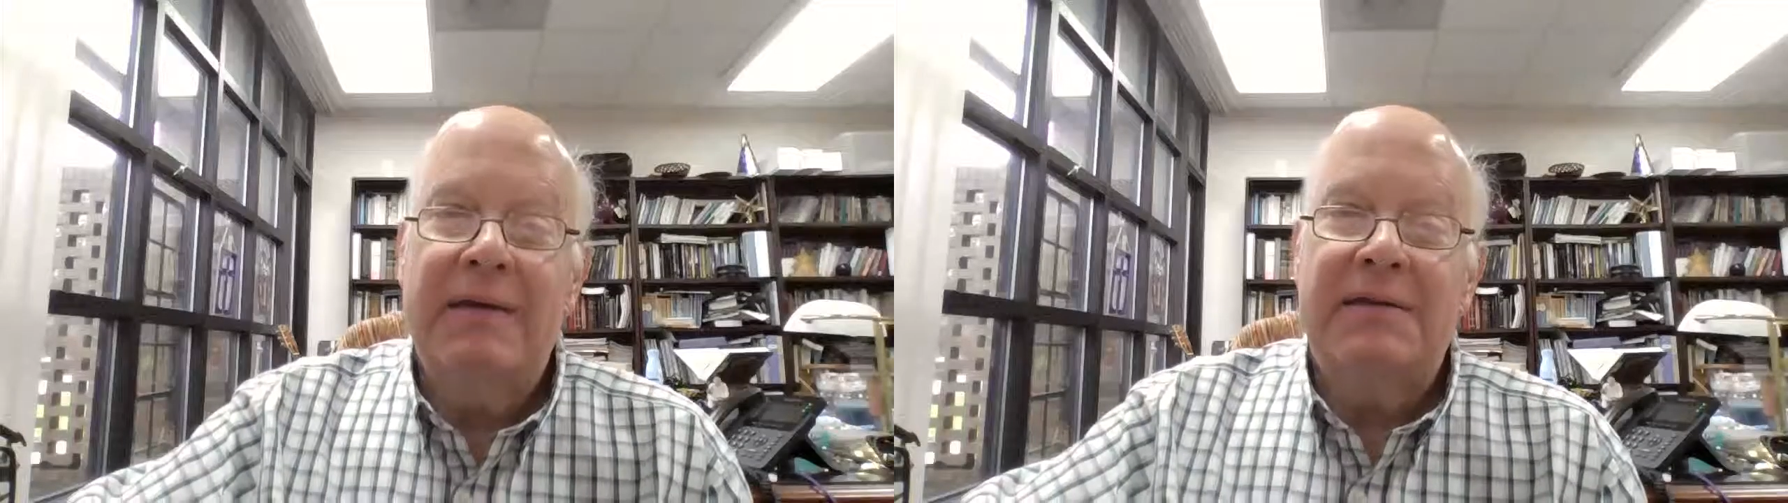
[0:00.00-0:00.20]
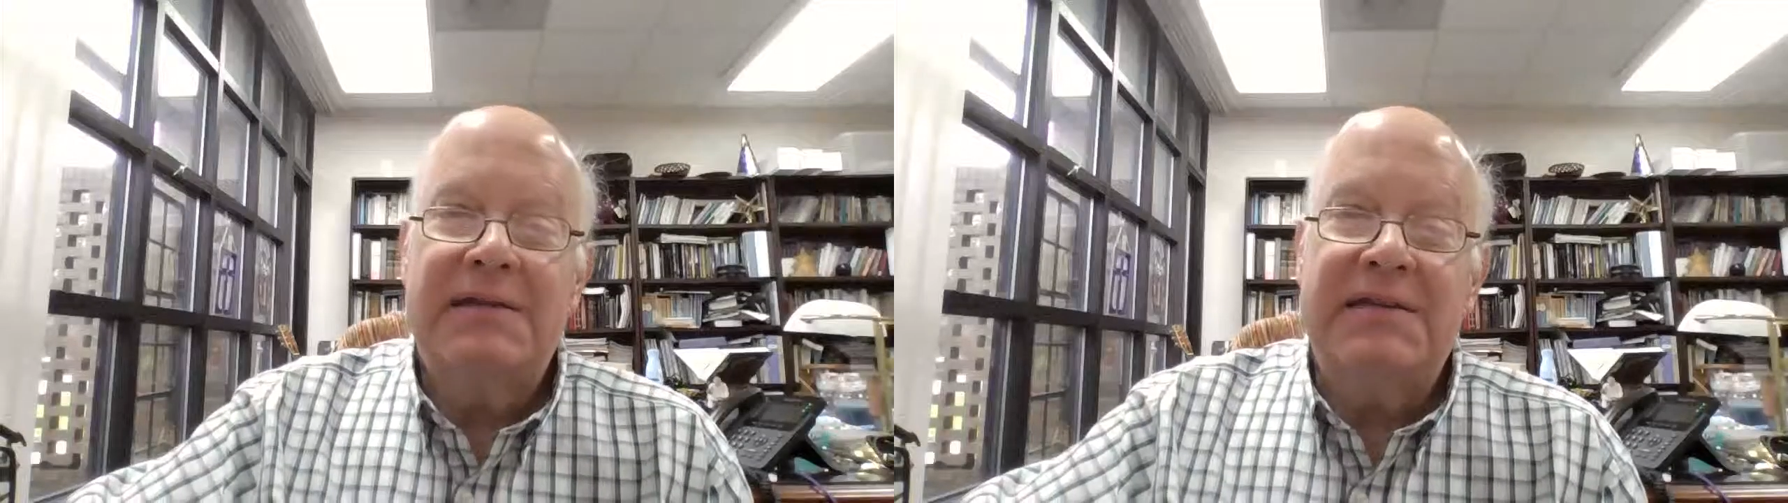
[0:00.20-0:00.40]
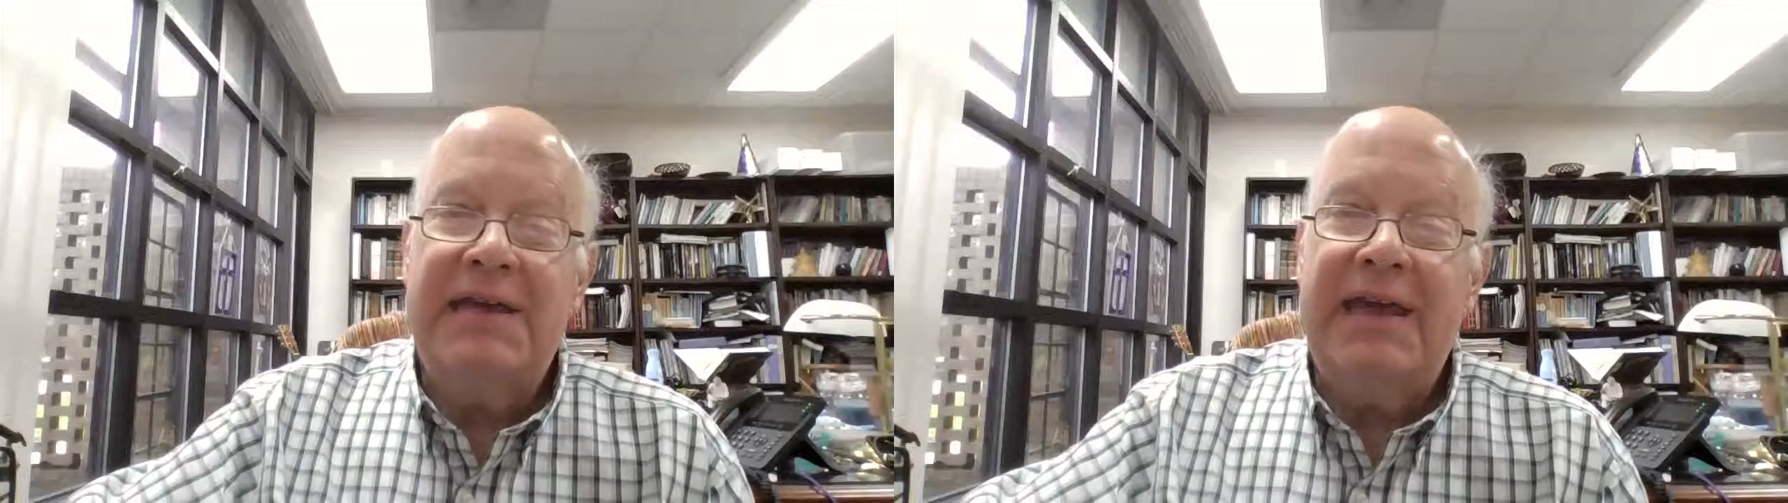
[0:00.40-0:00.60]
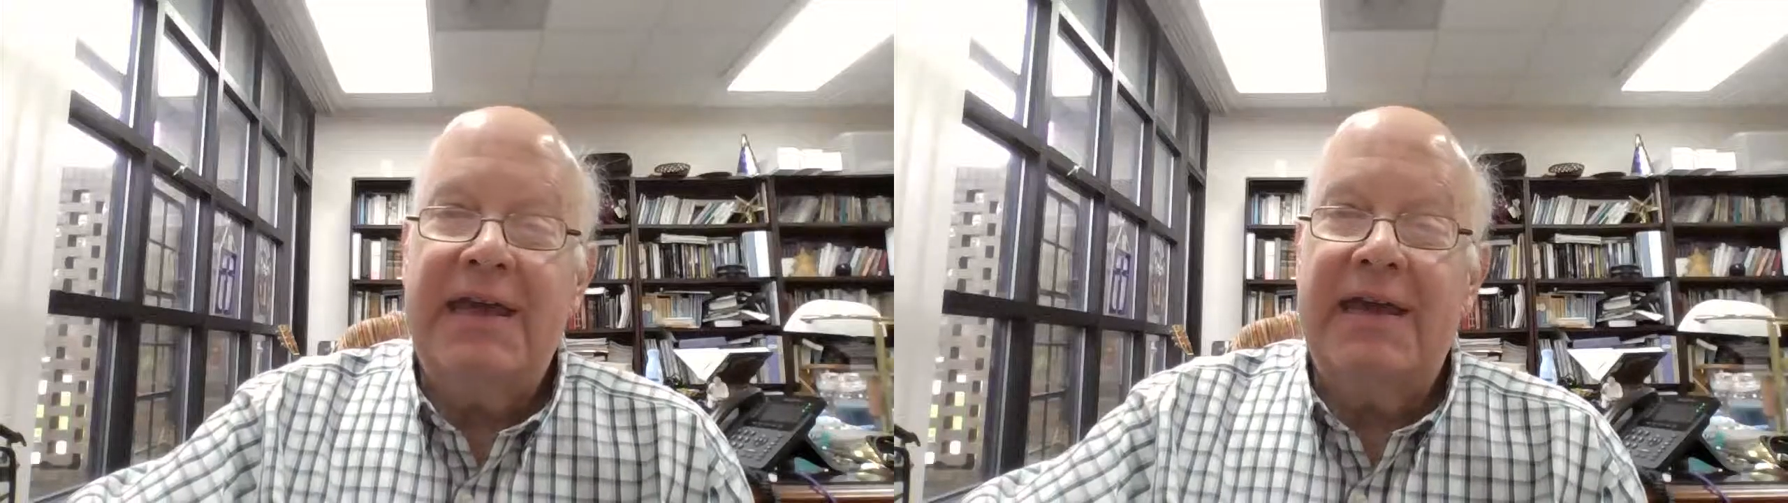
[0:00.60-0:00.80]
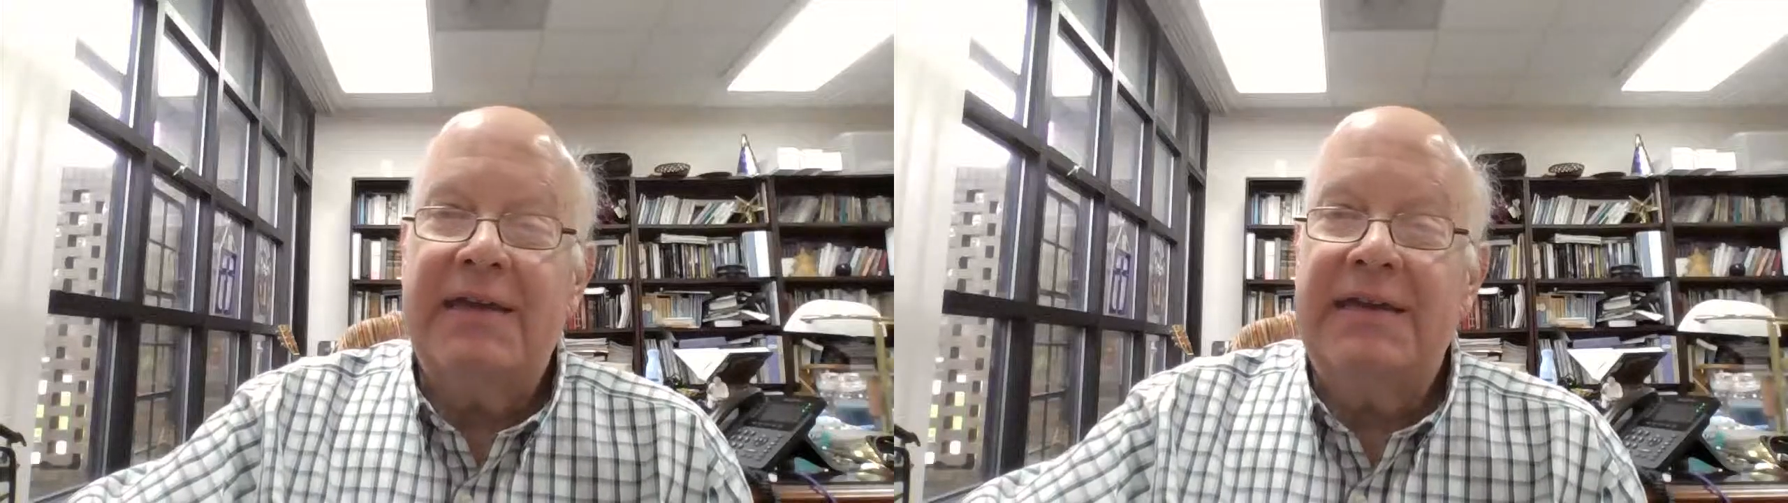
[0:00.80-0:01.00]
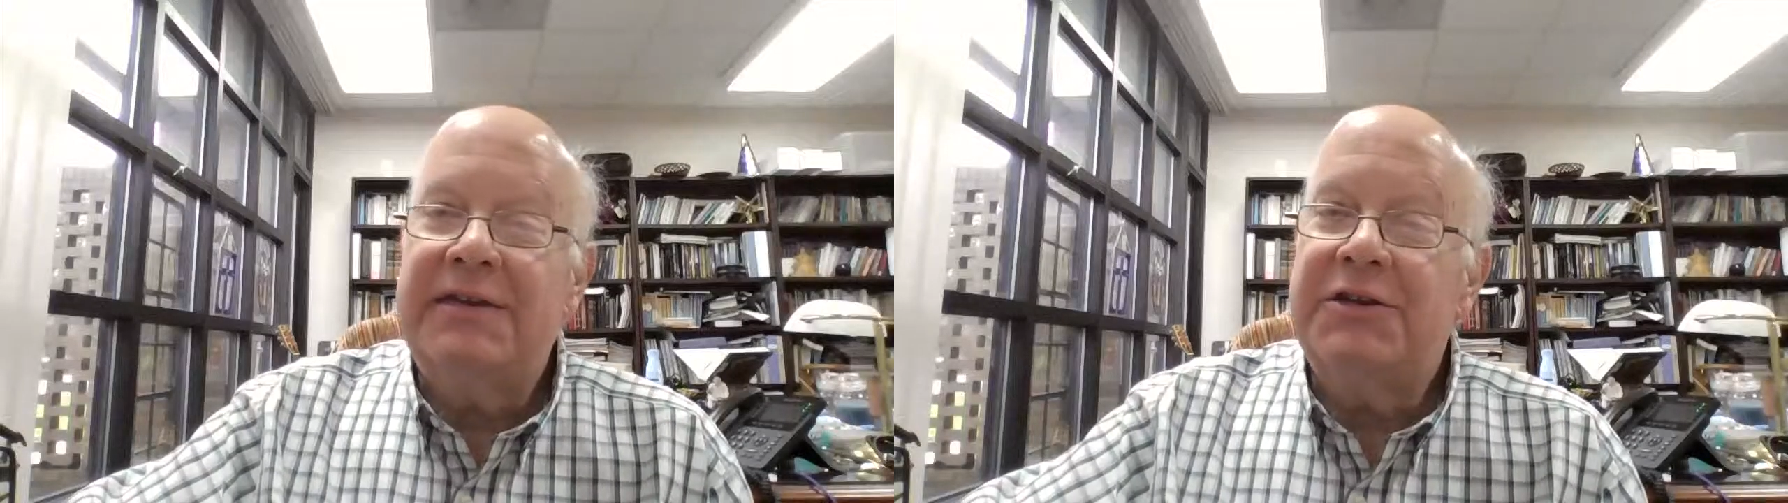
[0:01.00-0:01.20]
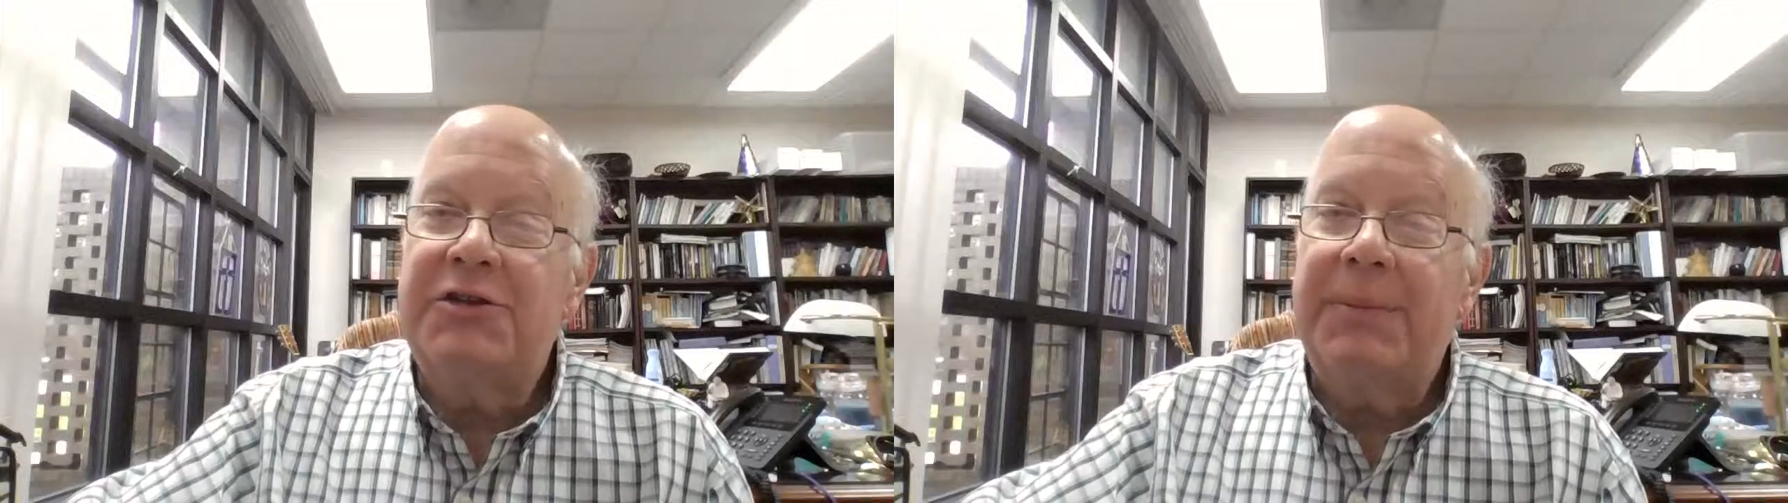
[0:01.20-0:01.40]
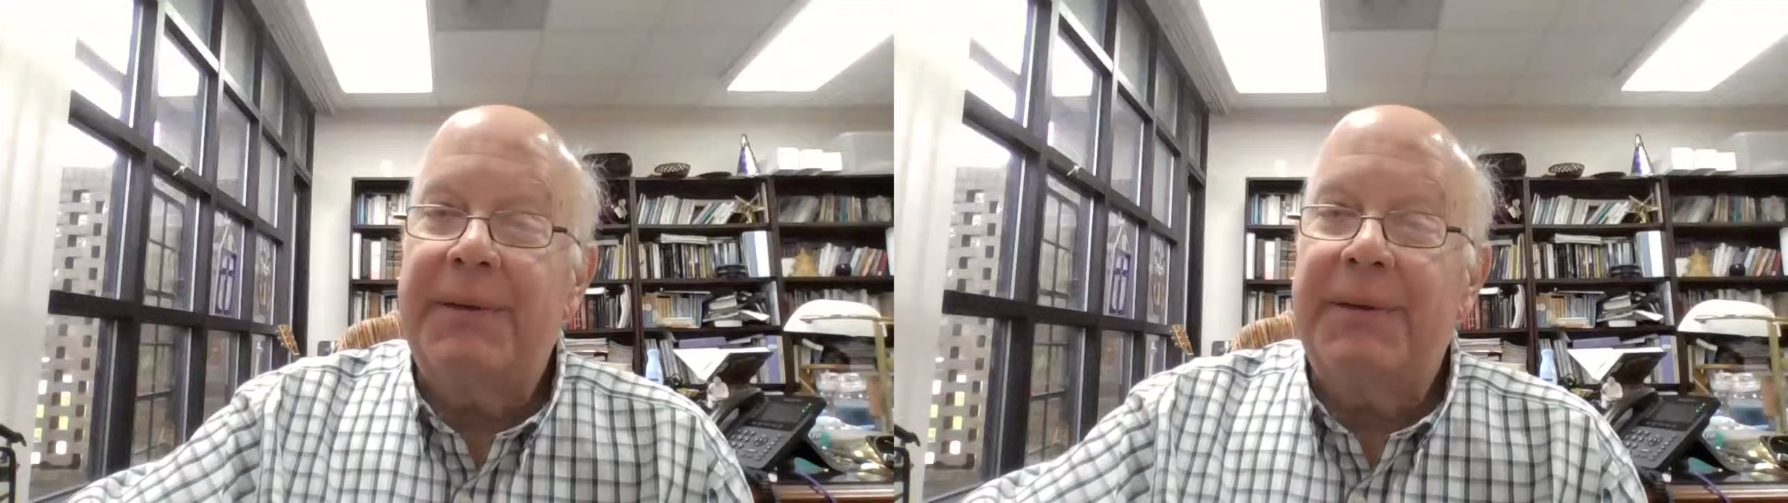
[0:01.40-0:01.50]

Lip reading: Today, I need to jump